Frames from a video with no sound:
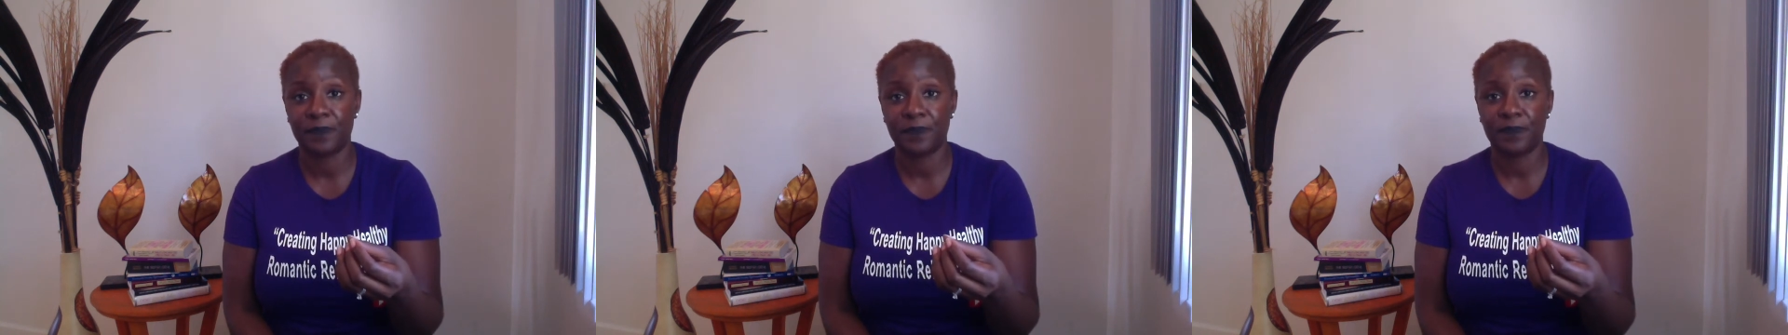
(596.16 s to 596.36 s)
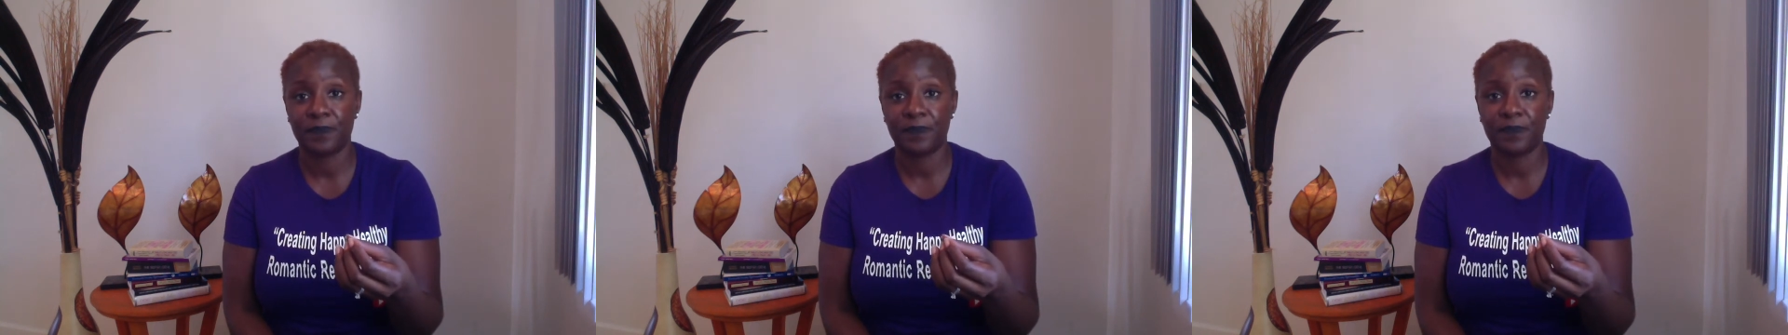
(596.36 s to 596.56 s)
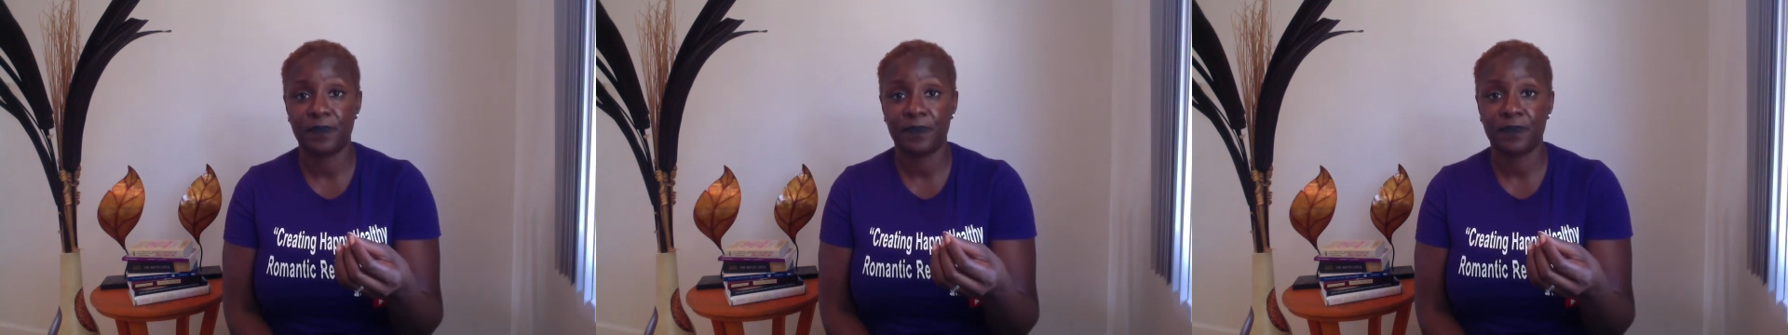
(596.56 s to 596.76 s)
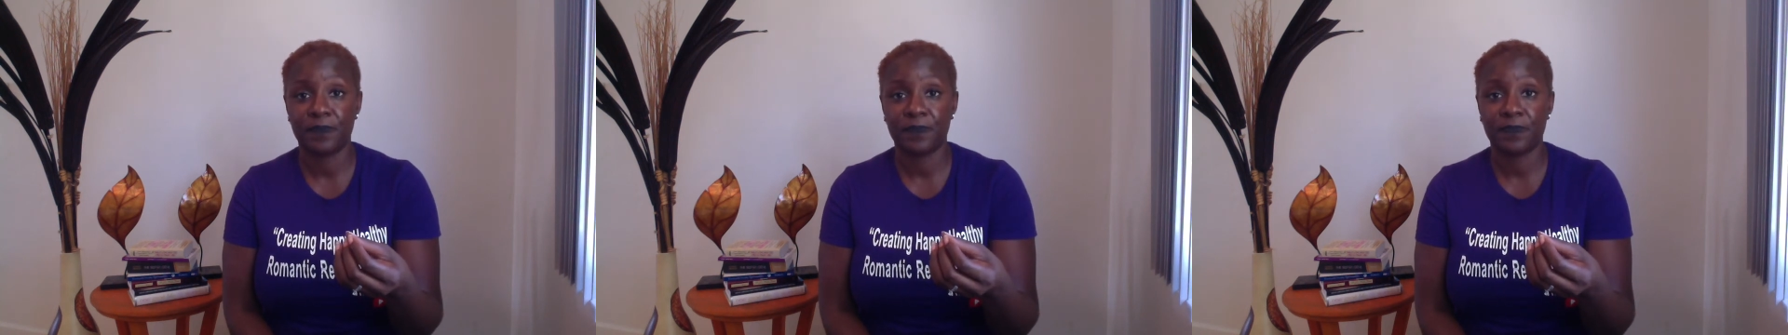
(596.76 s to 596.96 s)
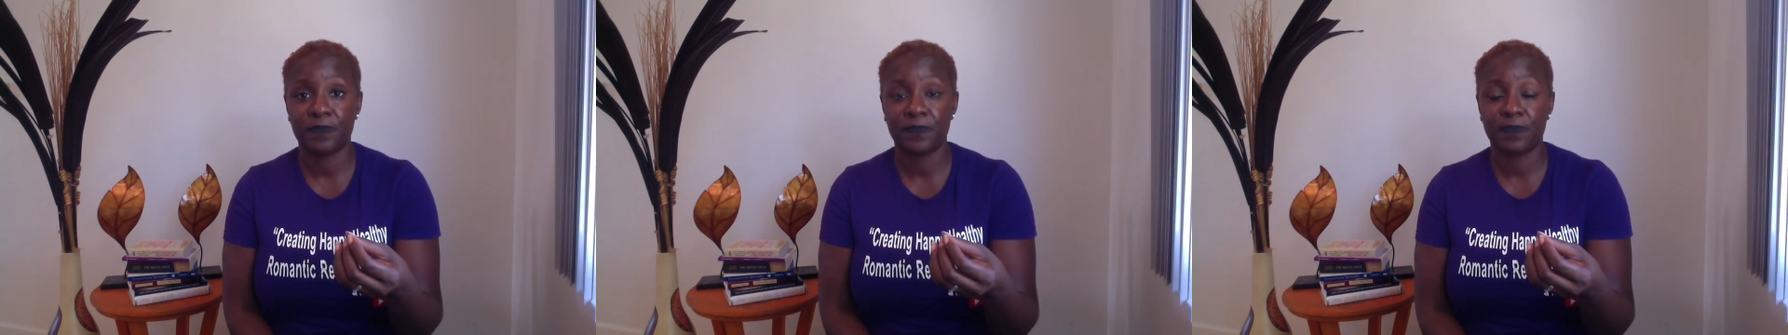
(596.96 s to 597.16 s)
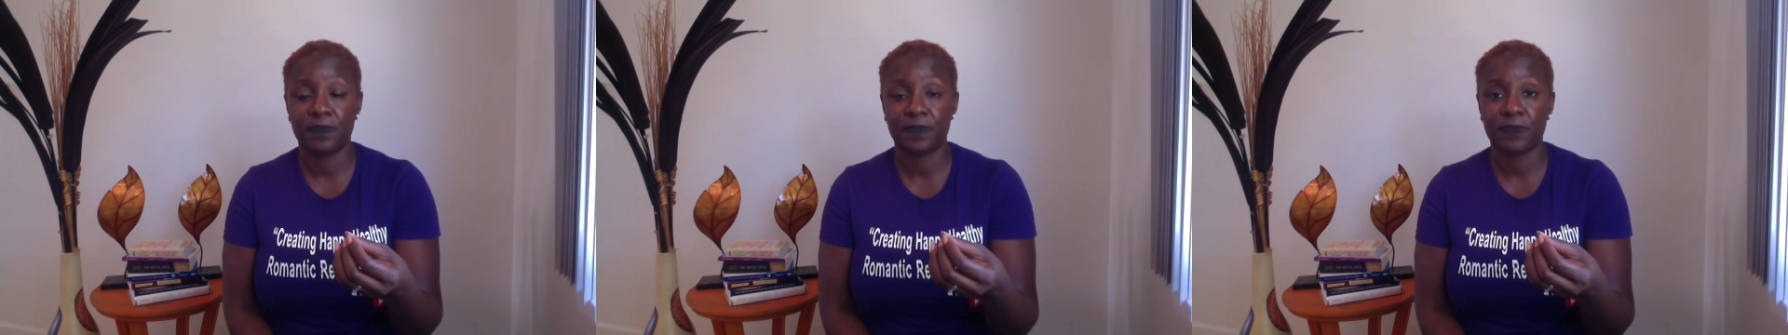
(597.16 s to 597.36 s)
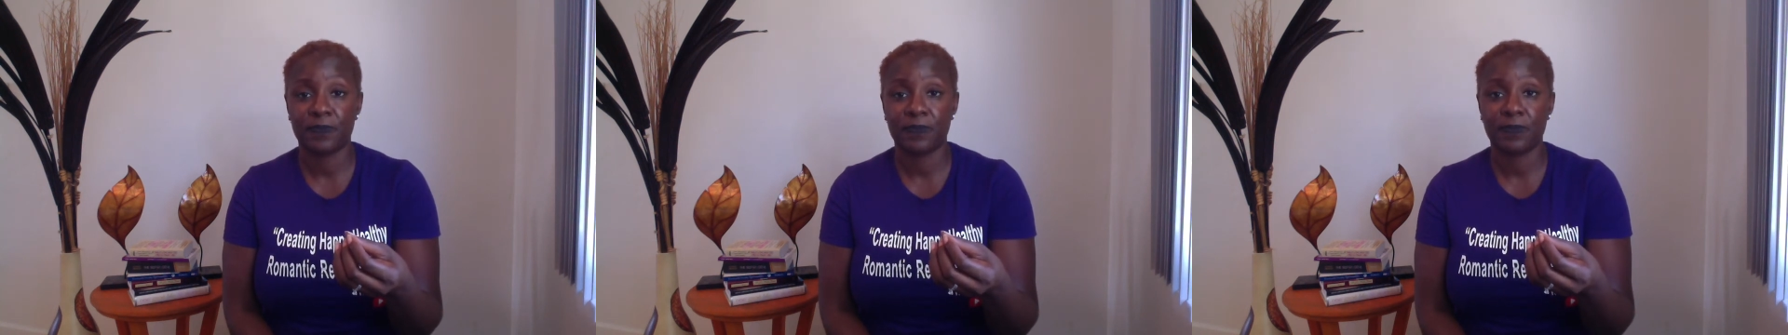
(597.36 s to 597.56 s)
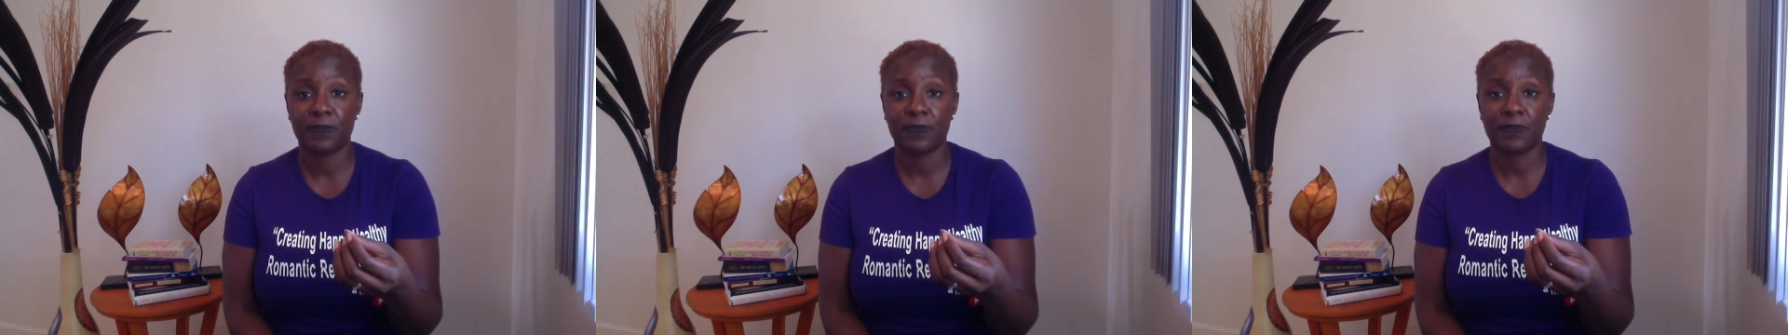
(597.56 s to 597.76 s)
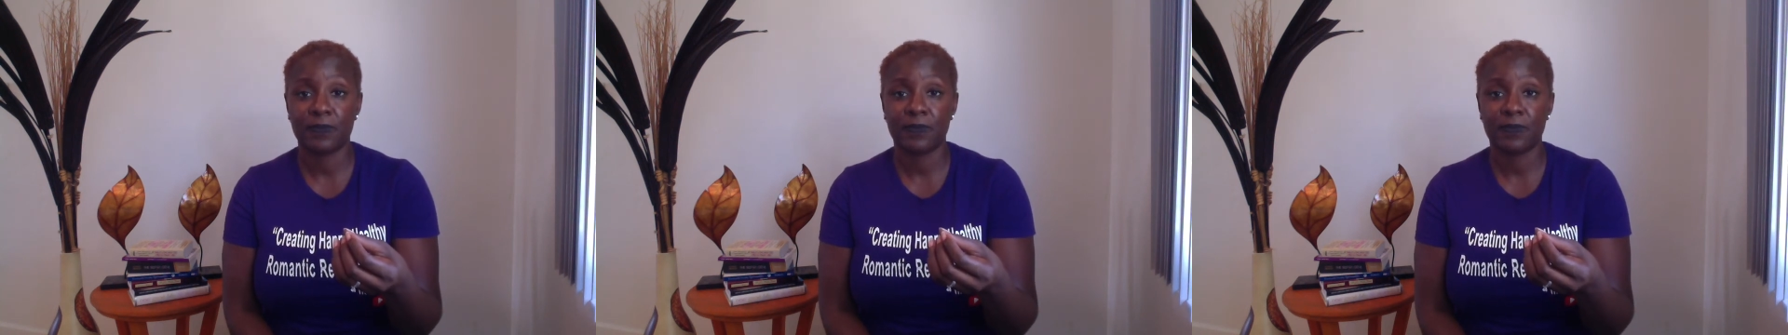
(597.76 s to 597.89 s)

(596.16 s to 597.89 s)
[no speech]